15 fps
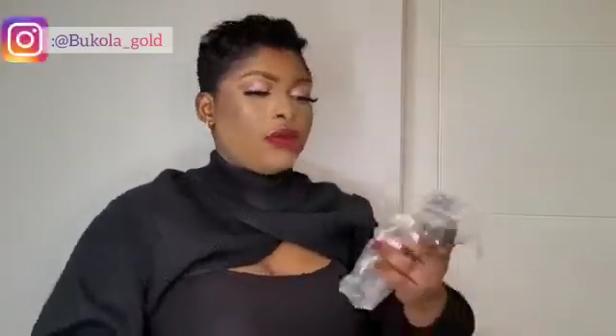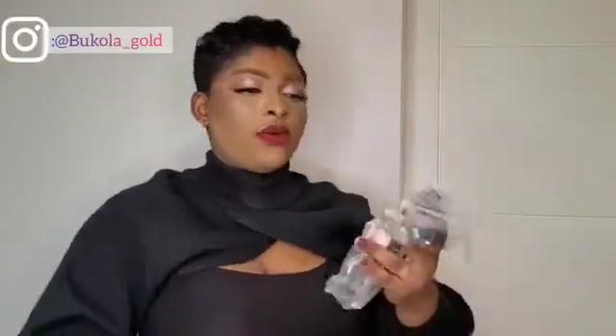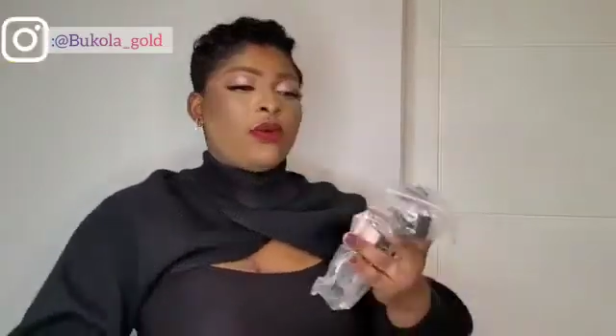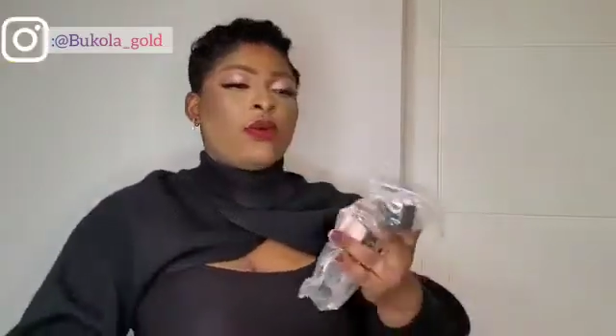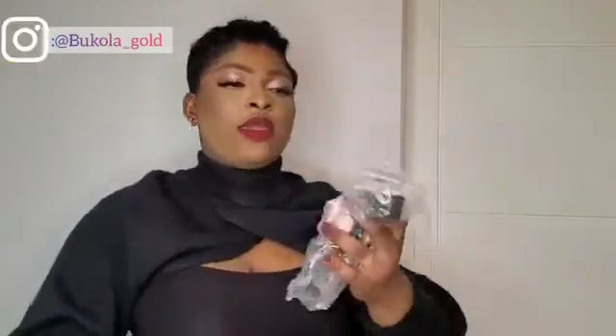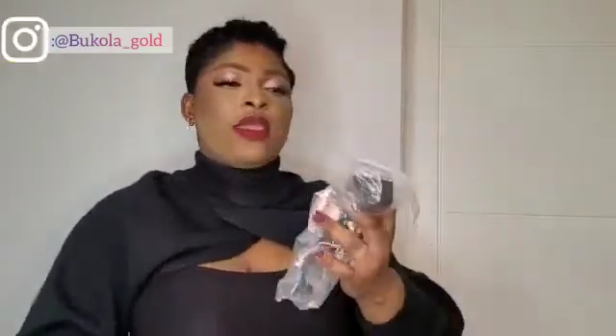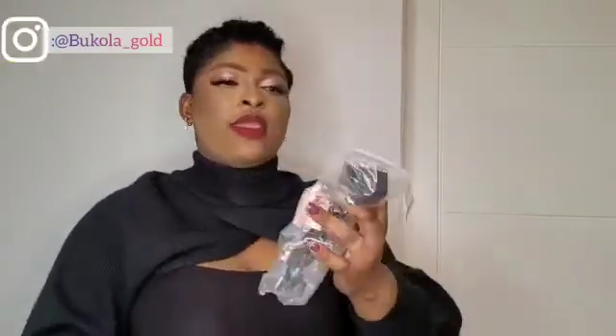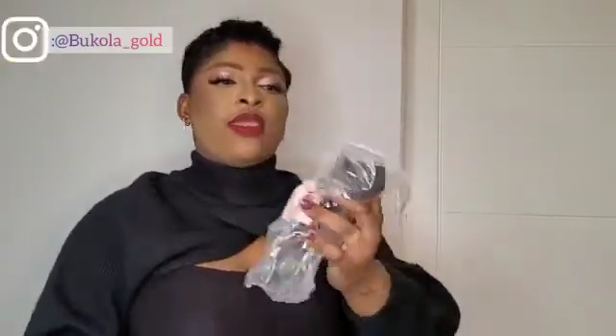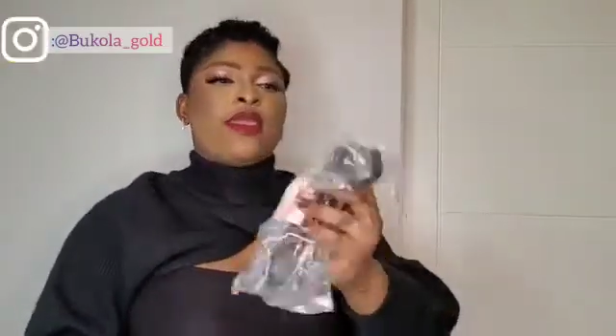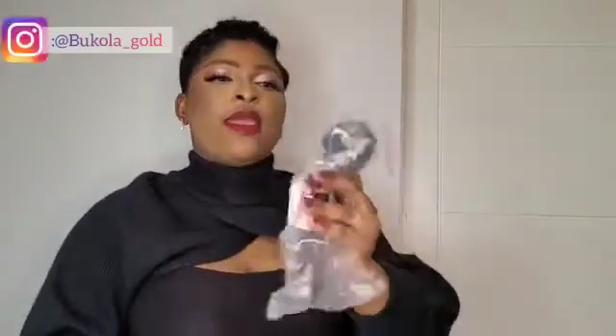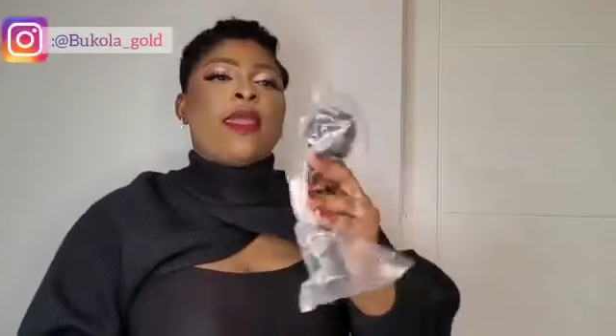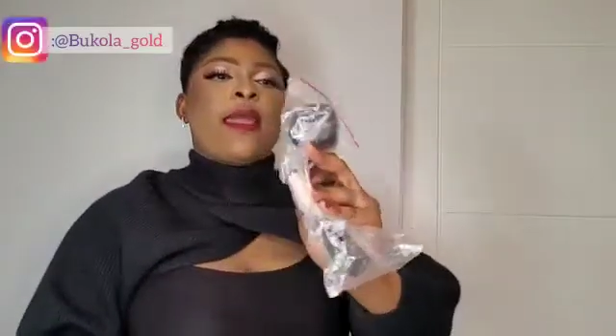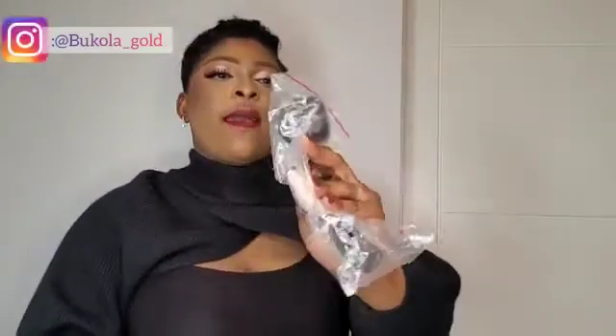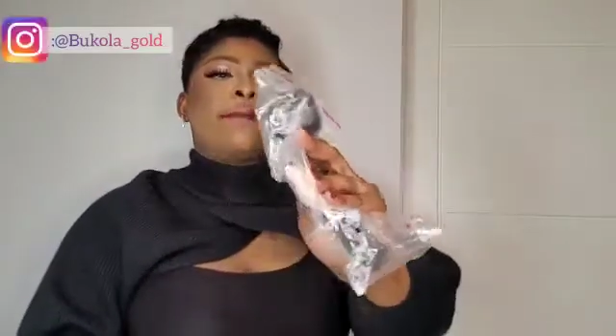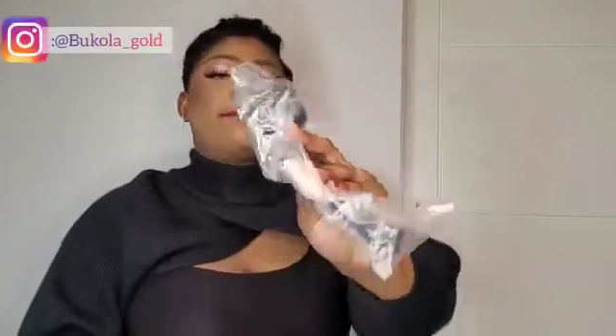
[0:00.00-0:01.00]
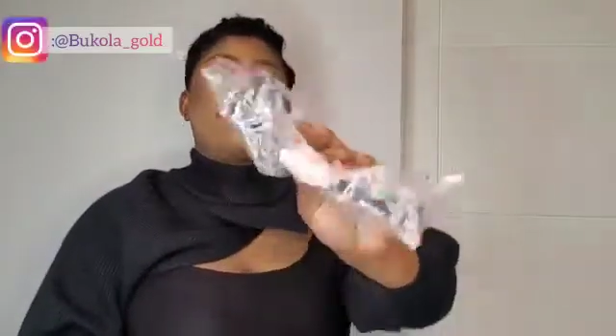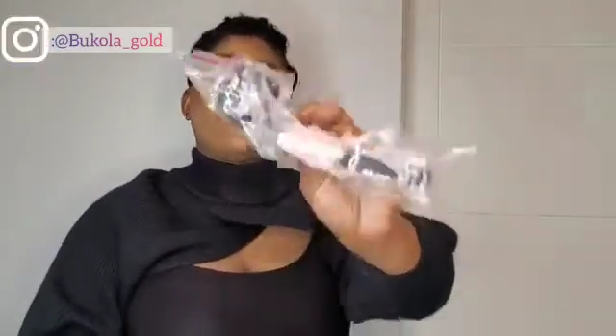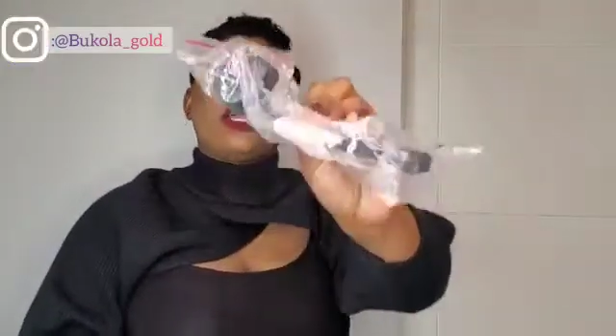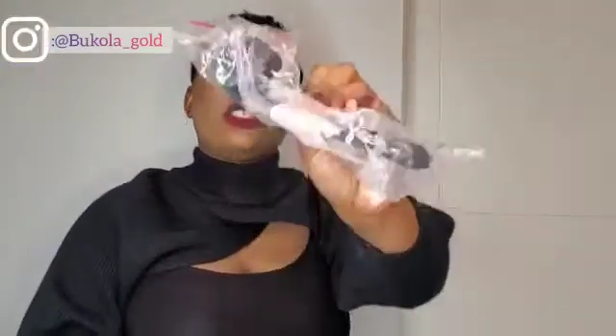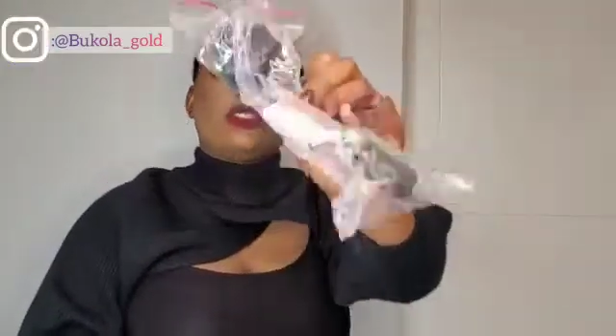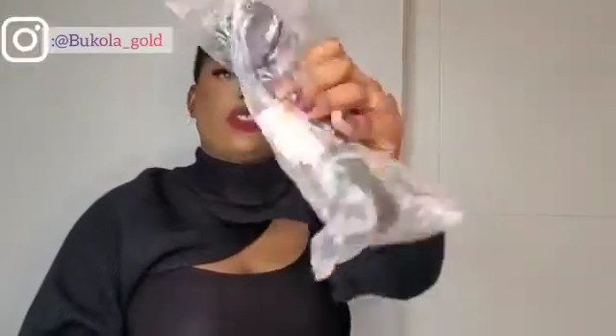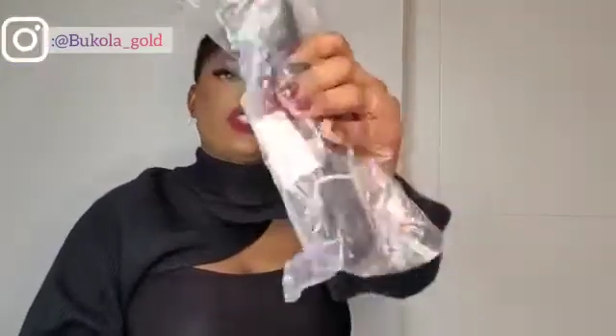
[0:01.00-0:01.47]
Okay,
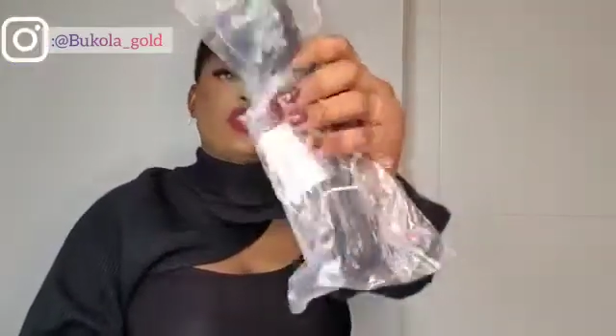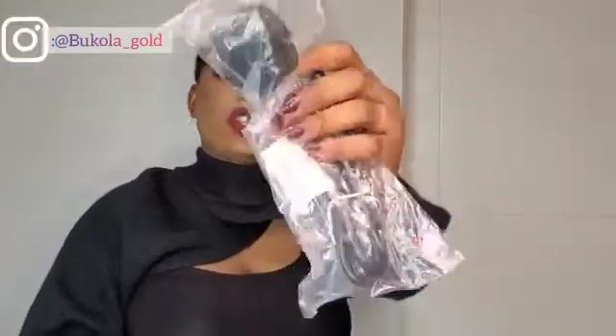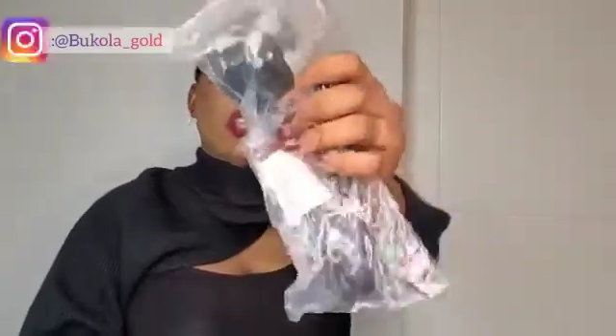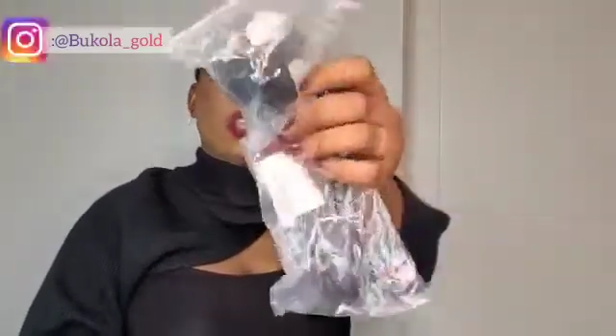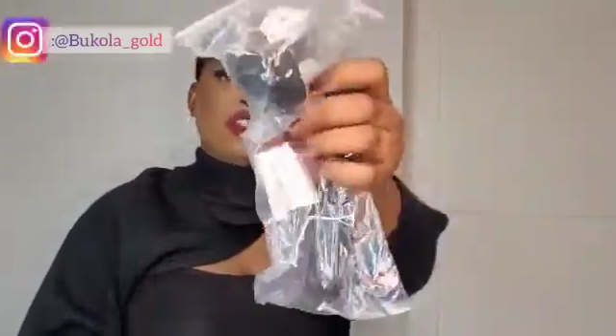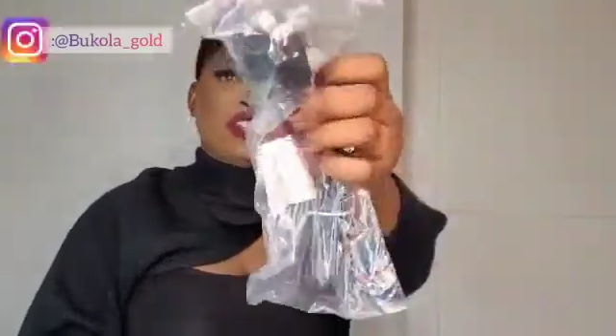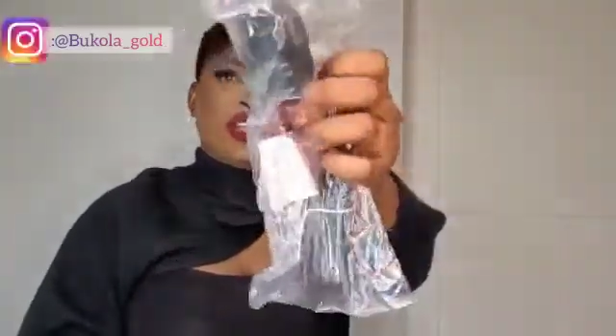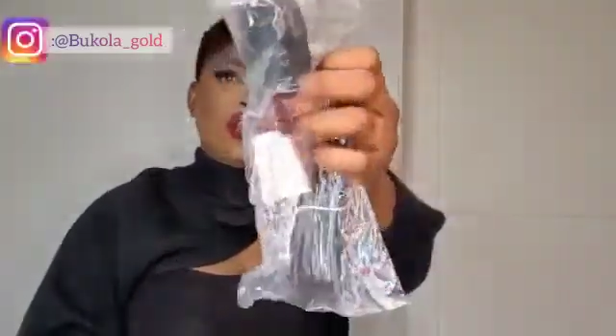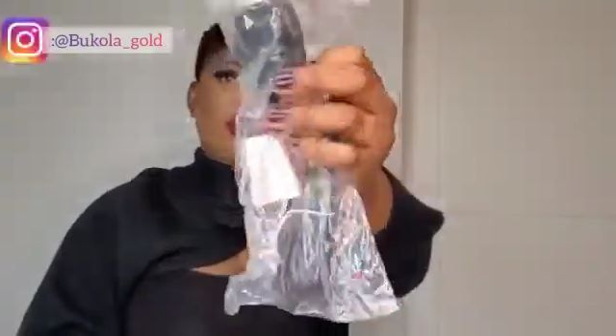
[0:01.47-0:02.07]
battery charger. I